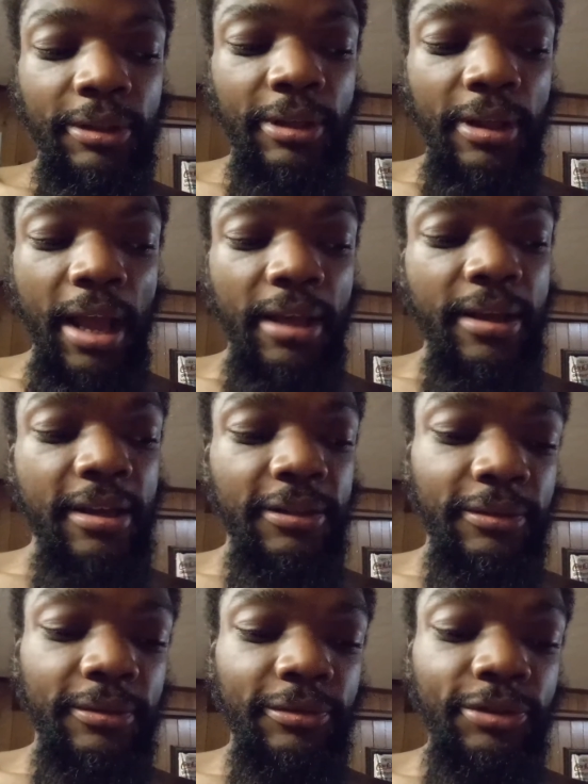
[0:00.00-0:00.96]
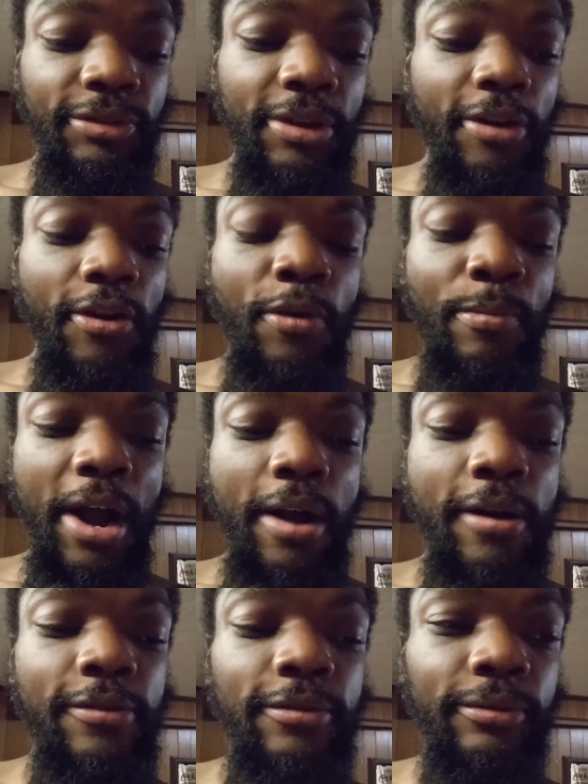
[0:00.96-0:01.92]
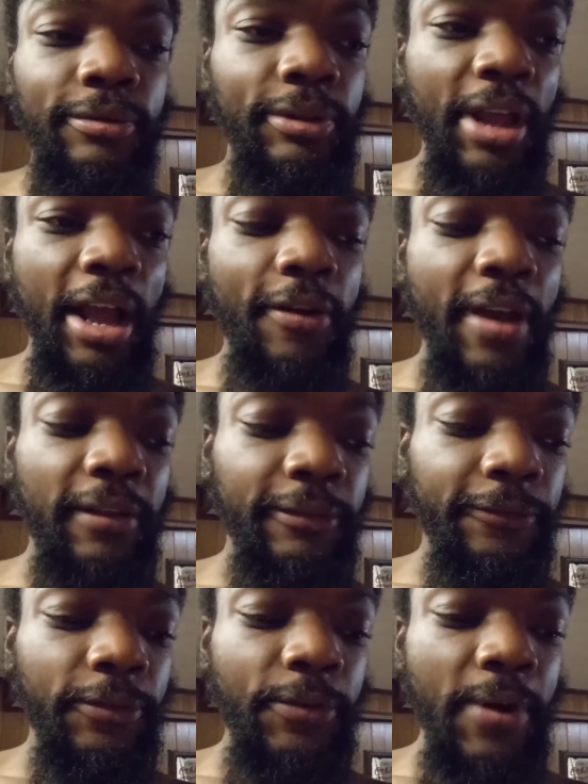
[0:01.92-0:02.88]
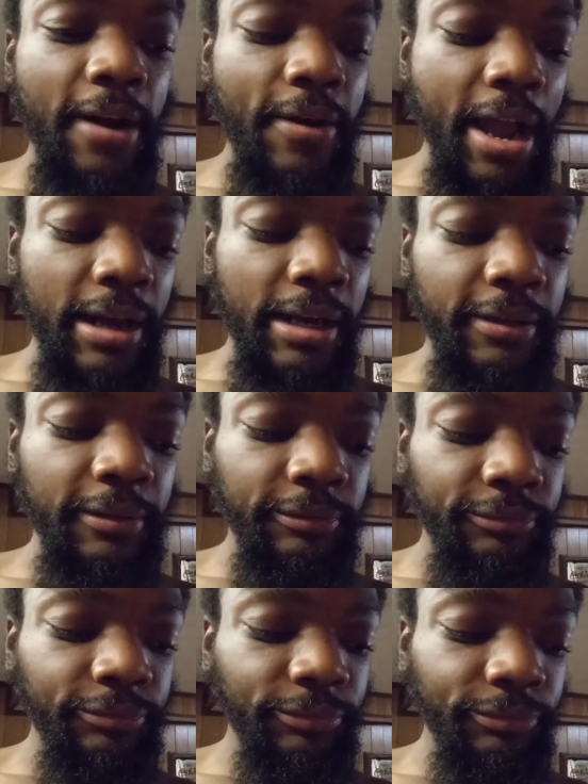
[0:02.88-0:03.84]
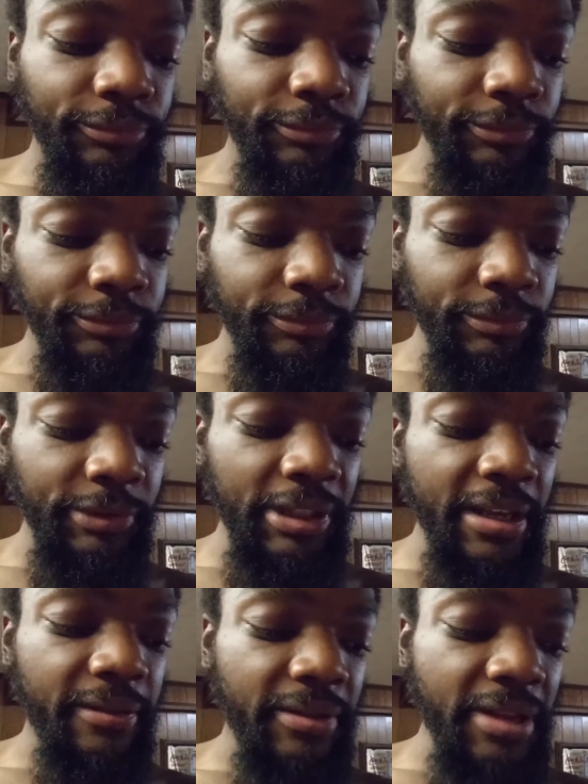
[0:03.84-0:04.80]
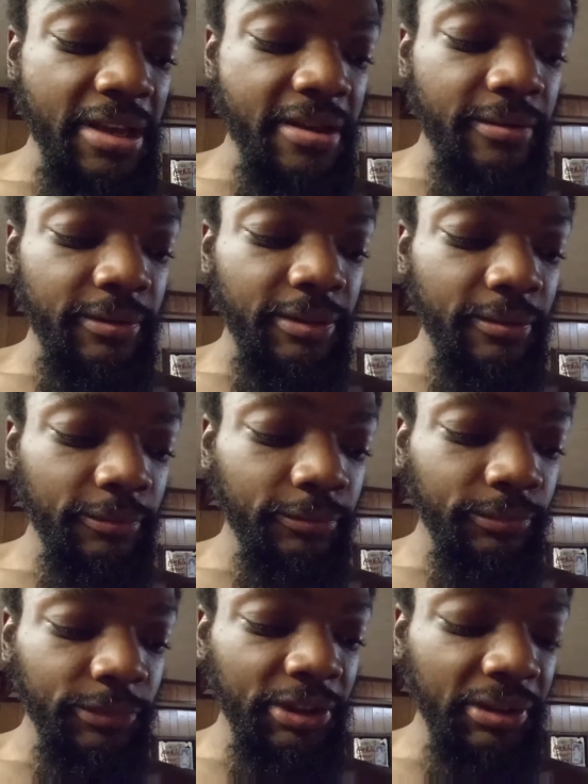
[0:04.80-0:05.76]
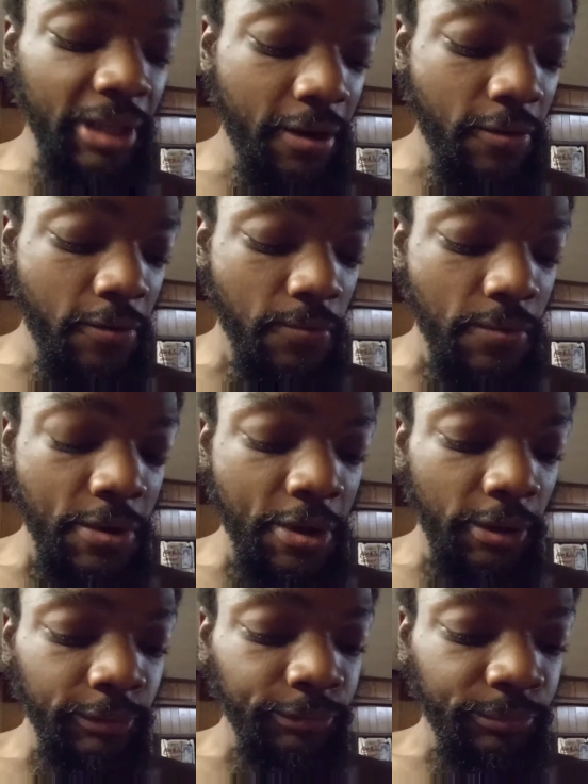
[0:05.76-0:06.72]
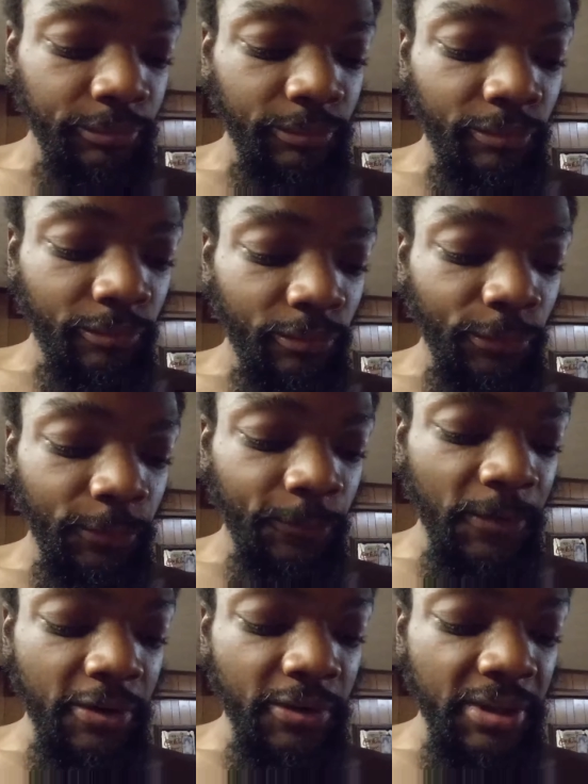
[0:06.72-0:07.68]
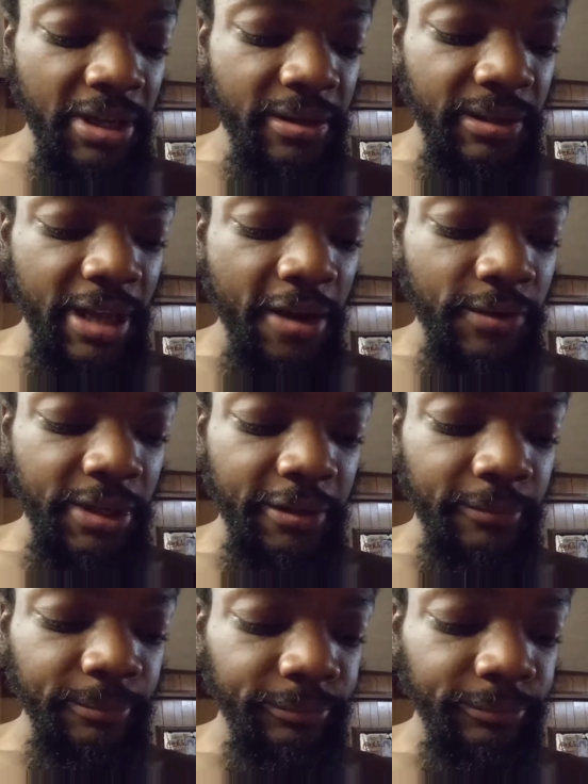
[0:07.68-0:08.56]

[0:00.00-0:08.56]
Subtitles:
I guess, on my own, I'll have to figure out how to get things settled, figure things out, and